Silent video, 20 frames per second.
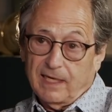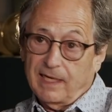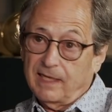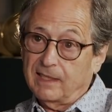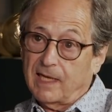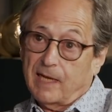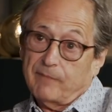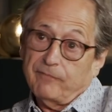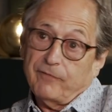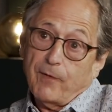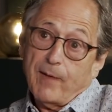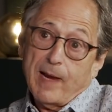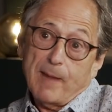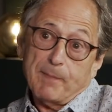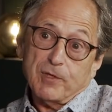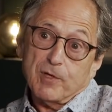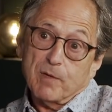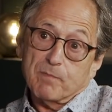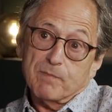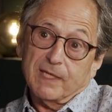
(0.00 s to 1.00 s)
And I'm very
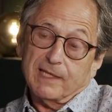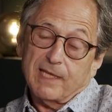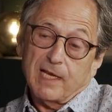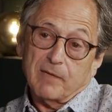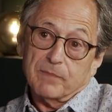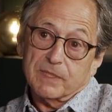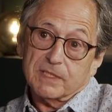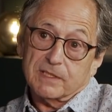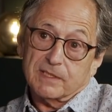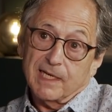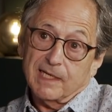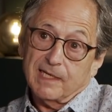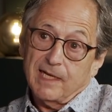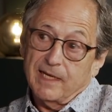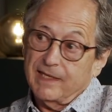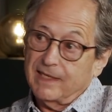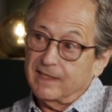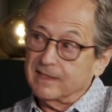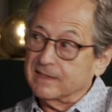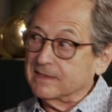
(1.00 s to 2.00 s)
happy to admit that mistake. I
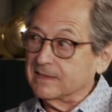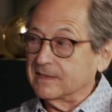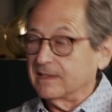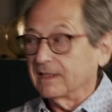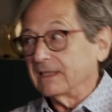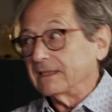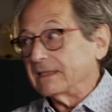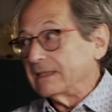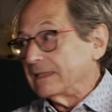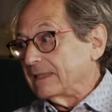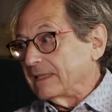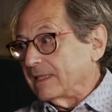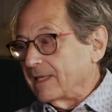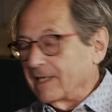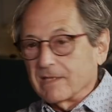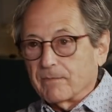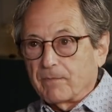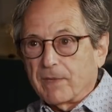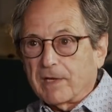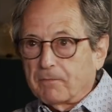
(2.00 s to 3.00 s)
think it's, in
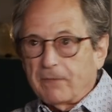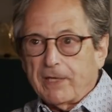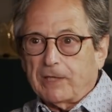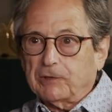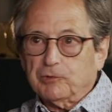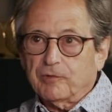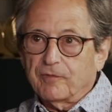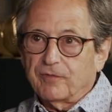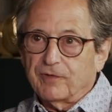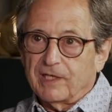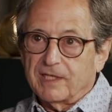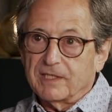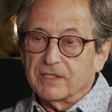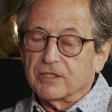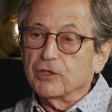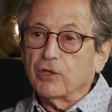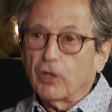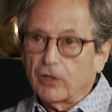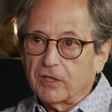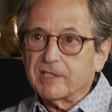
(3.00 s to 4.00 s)
the big picture of things,
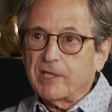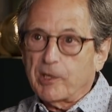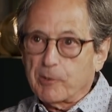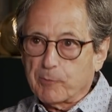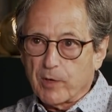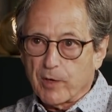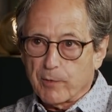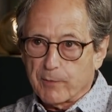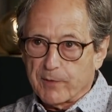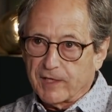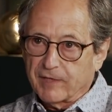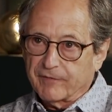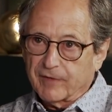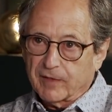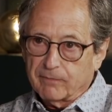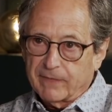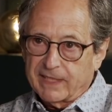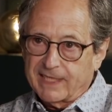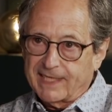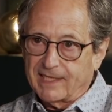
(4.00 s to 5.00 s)
not terribly
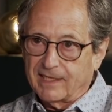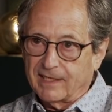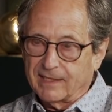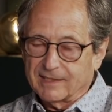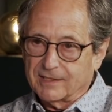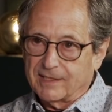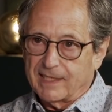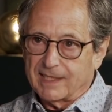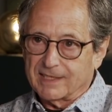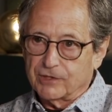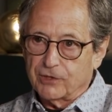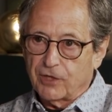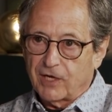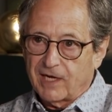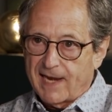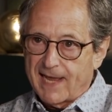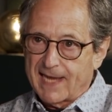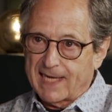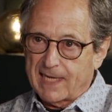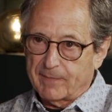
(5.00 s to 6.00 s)
relevant. It's
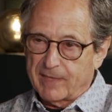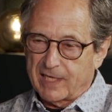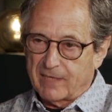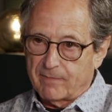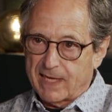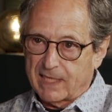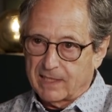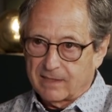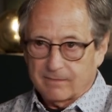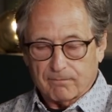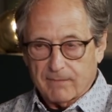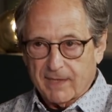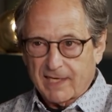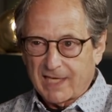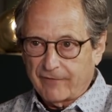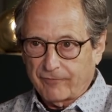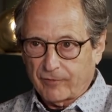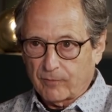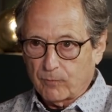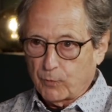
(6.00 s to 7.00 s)
not like I'm going to make
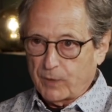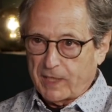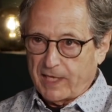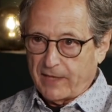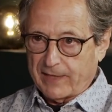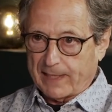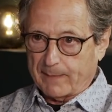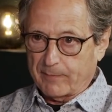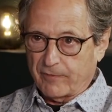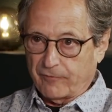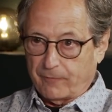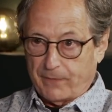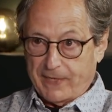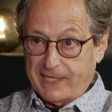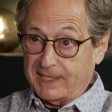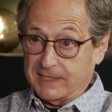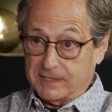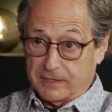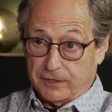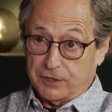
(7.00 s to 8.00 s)
money from winning the number of
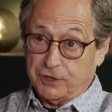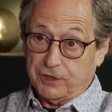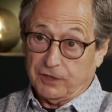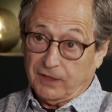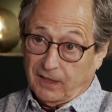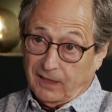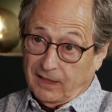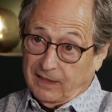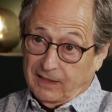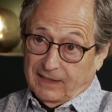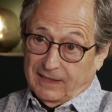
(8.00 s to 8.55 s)
pennies in a jar.